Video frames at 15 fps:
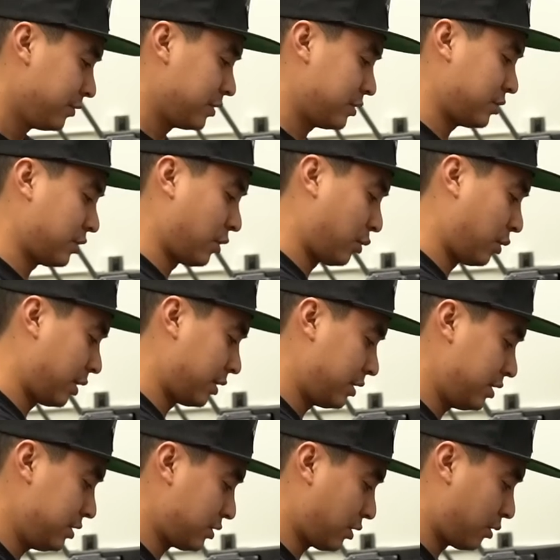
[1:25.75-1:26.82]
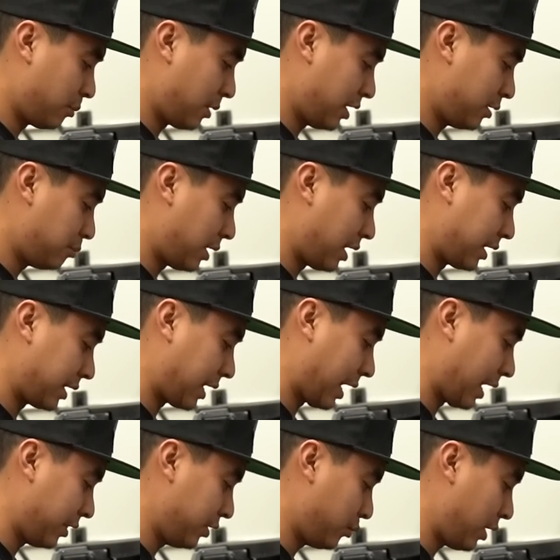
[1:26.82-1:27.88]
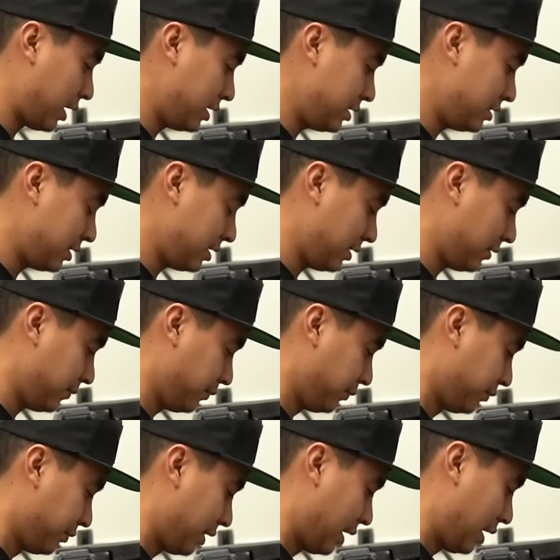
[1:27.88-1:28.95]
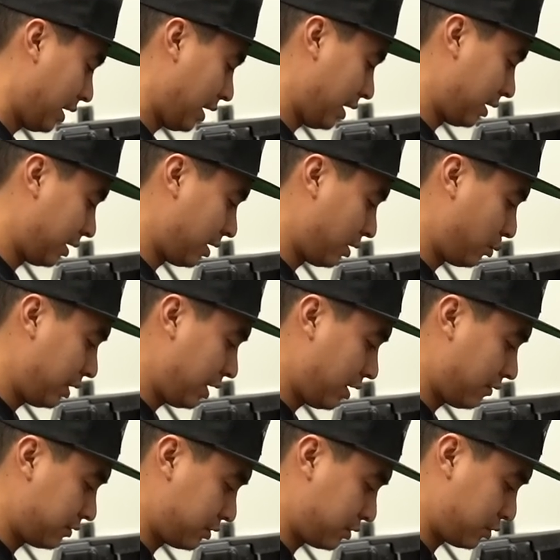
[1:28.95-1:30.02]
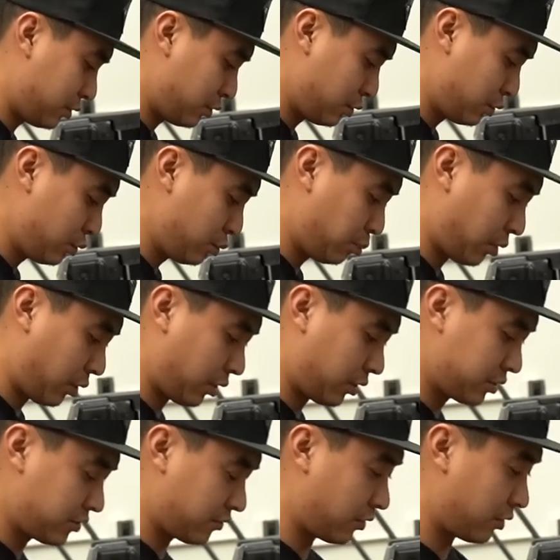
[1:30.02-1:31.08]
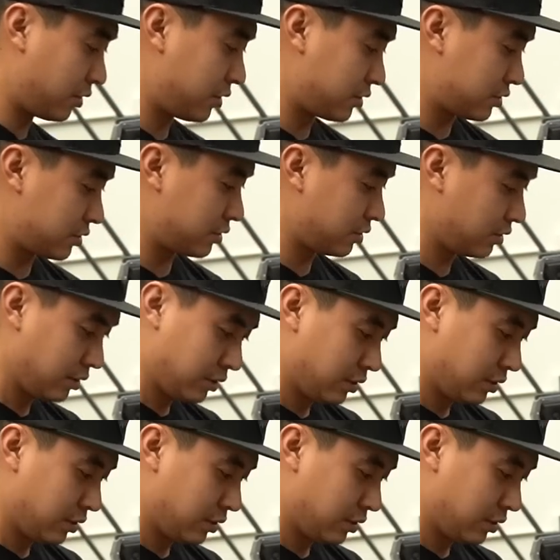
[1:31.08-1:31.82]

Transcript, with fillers: So uh, these are made by Cali Raised and uh, we have two parts for this.